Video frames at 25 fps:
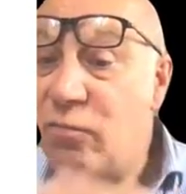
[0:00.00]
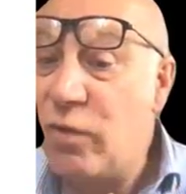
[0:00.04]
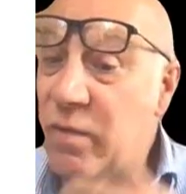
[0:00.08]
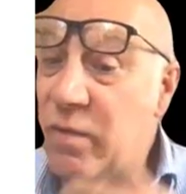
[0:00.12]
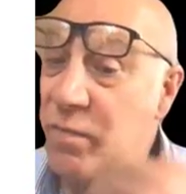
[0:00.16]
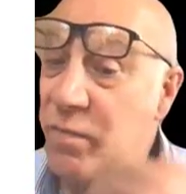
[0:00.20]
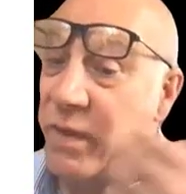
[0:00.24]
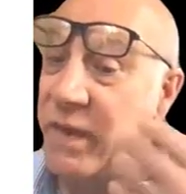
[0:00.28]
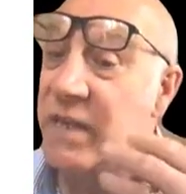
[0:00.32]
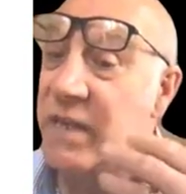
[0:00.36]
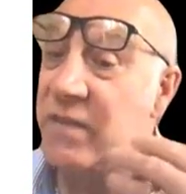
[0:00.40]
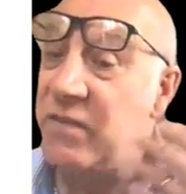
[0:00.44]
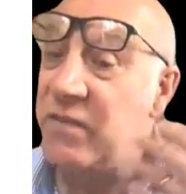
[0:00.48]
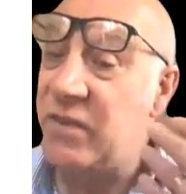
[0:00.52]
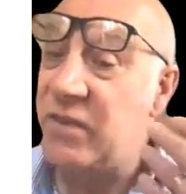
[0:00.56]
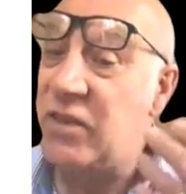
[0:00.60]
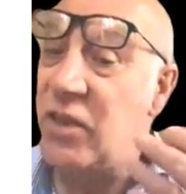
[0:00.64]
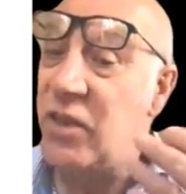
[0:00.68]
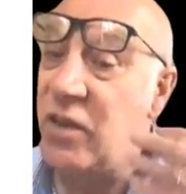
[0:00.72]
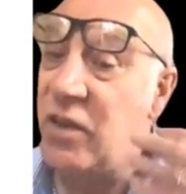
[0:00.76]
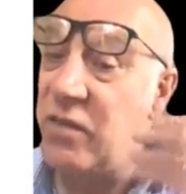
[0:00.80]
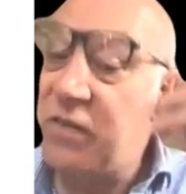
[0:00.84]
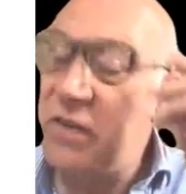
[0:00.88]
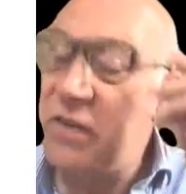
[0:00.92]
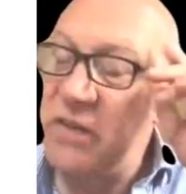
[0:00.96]
We can begin to
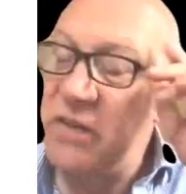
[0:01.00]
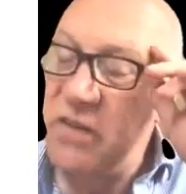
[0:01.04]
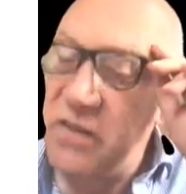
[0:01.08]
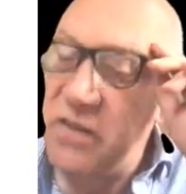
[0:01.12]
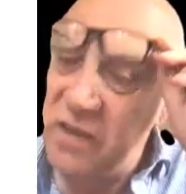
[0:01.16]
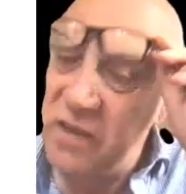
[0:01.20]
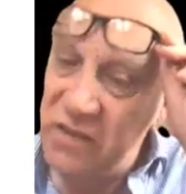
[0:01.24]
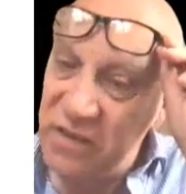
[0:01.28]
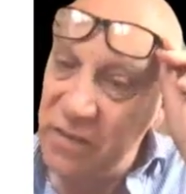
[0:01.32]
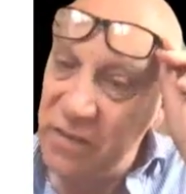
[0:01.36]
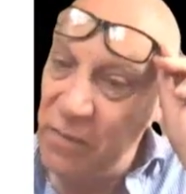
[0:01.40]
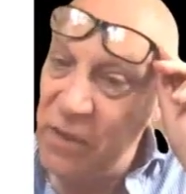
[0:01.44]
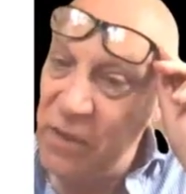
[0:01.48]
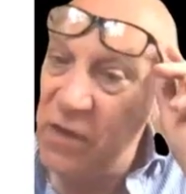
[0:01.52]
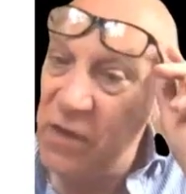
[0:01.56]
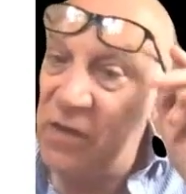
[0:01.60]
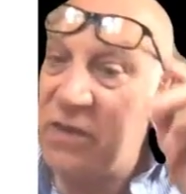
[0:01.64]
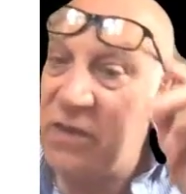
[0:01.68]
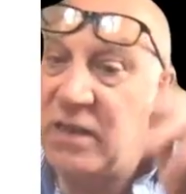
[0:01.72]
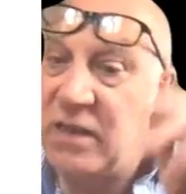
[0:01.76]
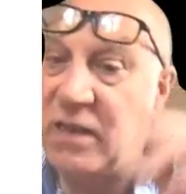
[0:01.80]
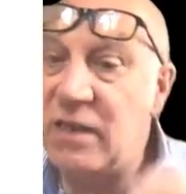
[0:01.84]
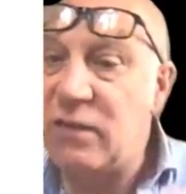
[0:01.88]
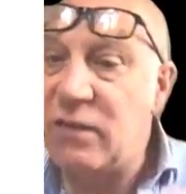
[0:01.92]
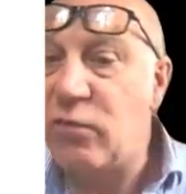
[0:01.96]
surface, I think, some of the
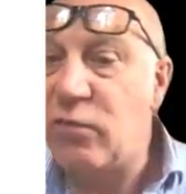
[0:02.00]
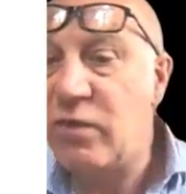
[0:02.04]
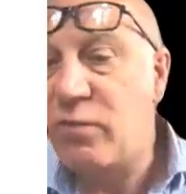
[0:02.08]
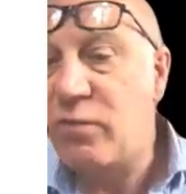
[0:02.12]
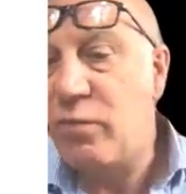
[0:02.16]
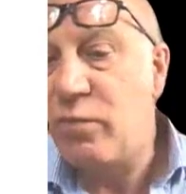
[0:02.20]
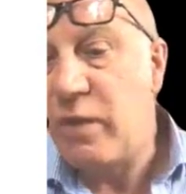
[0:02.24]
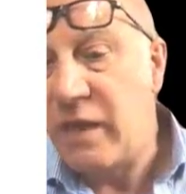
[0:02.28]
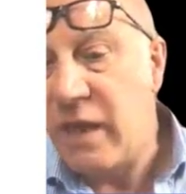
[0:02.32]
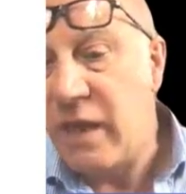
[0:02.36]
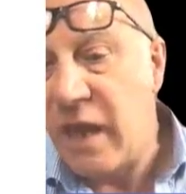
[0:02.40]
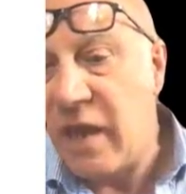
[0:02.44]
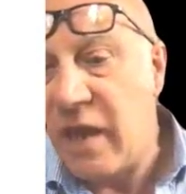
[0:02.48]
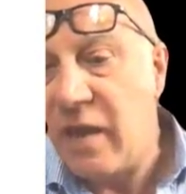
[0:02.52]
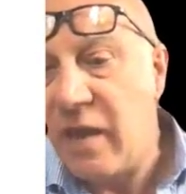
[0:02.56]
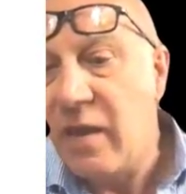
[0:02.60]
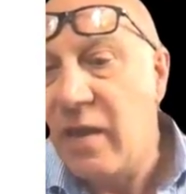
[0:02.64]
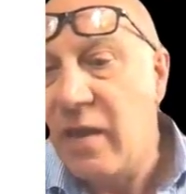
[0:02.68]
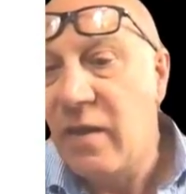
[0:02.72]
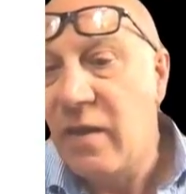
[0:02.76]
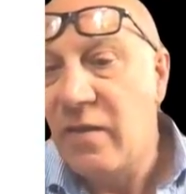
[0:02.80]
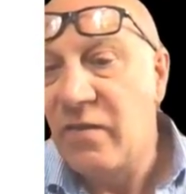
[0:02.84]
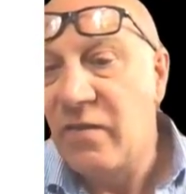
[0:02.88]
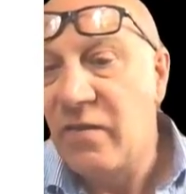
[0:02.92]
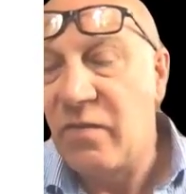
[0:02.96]
ideas once we get
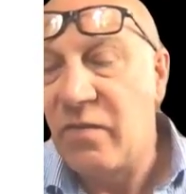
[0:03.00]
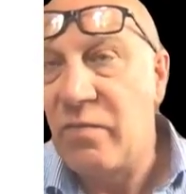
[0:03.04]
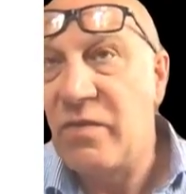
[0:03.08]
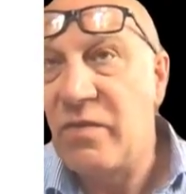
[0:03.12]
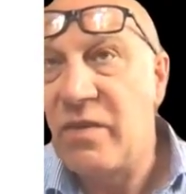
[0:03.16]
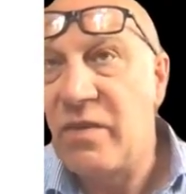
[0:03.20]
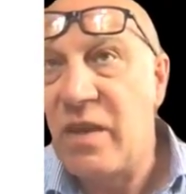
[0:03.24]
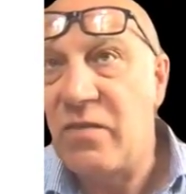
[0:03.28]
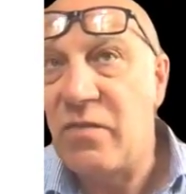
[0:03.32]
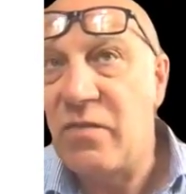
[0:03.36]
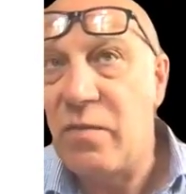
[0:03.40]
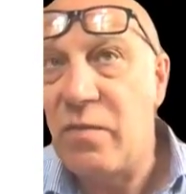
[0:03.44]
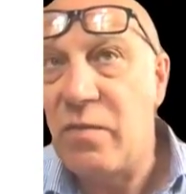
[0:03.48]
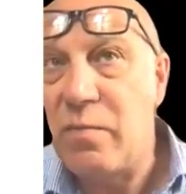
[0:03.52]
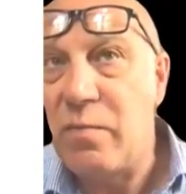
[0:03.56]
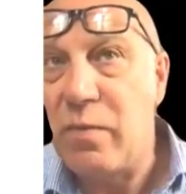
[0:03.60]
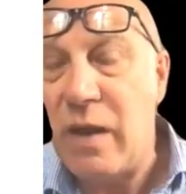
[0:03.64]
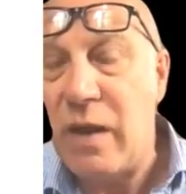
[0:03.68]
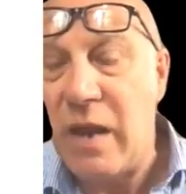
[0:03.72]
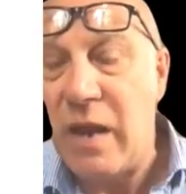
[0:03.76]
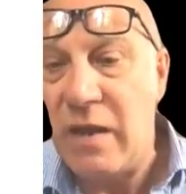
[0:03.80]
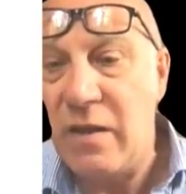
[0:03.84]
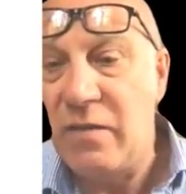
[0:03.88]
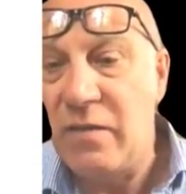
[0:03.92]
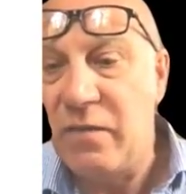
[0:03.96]
some sense from
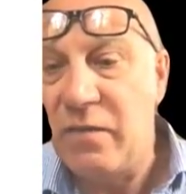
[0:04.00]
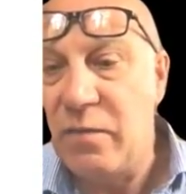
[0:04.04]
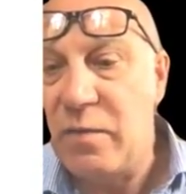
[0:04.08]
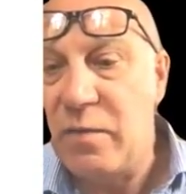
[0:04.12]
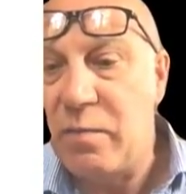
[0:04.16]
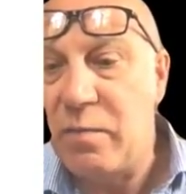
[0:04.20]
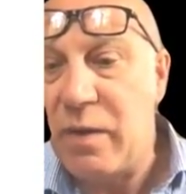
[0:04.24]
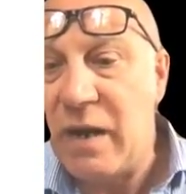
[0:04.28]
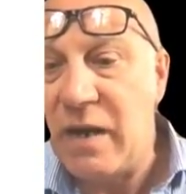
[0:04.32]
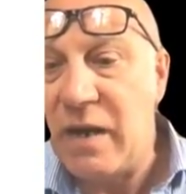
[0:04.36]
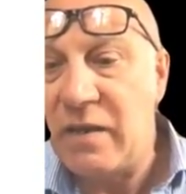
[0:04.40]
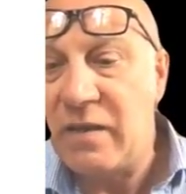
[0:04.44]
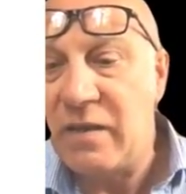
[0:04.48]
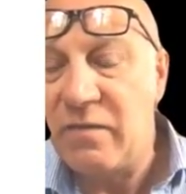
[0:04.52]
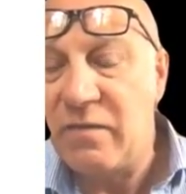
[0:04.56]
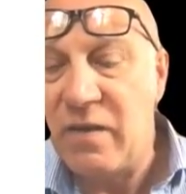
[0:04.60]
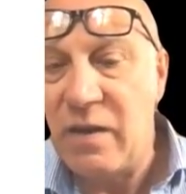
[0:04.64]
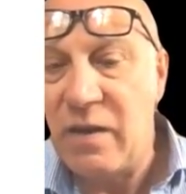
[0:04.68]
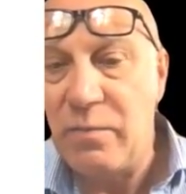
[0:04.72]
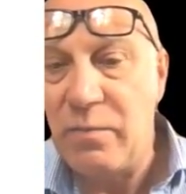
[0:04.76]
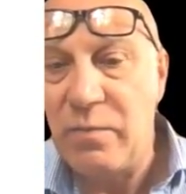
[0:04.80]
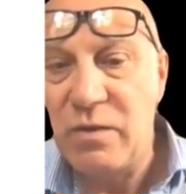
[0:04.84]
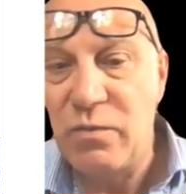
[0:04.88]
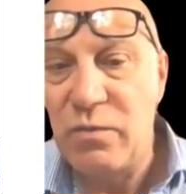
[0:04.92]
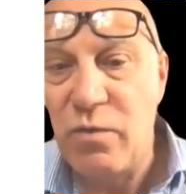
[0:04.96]
the planning
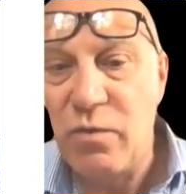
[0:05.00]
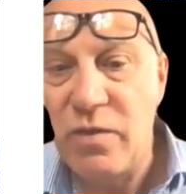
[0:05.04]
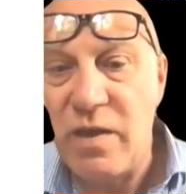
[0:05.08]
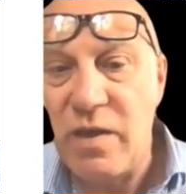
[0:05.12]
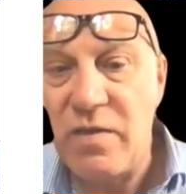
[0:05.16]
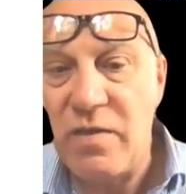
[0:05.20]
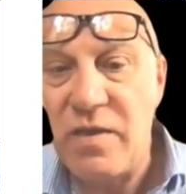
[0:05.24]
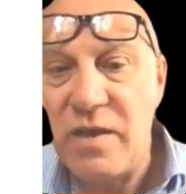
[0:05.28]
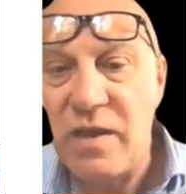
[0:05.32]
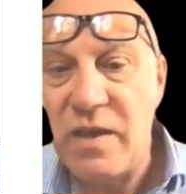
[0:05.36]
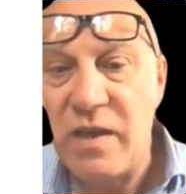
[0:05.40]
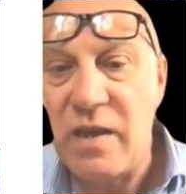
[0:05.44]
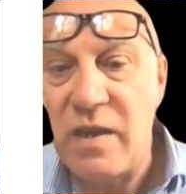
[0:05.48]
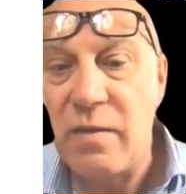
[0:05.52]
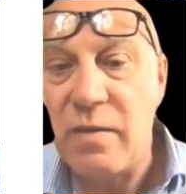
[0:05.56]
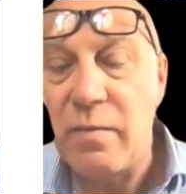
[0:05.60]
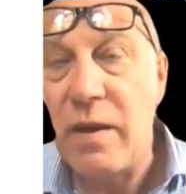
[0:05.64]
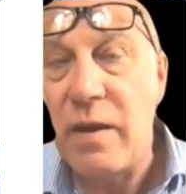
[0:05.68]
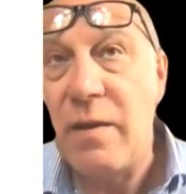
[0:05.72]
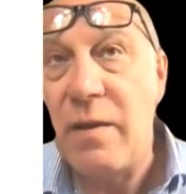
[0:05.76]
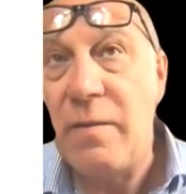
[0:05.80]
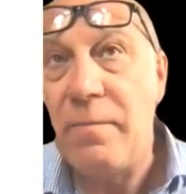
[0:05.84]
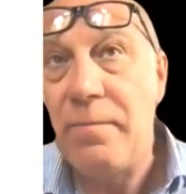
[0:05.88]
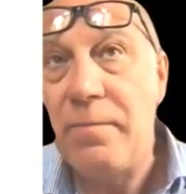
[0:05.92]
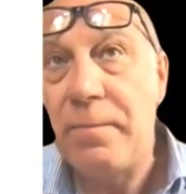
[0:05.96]
developers what they're thinking
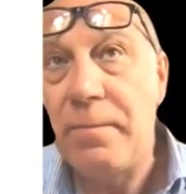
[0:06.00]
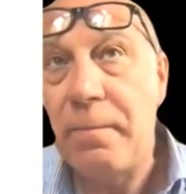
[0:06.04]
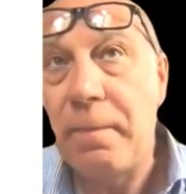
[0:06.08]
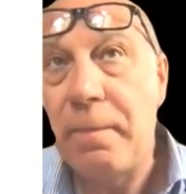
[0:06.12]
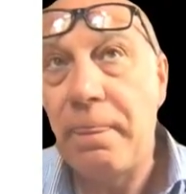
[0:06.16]
about.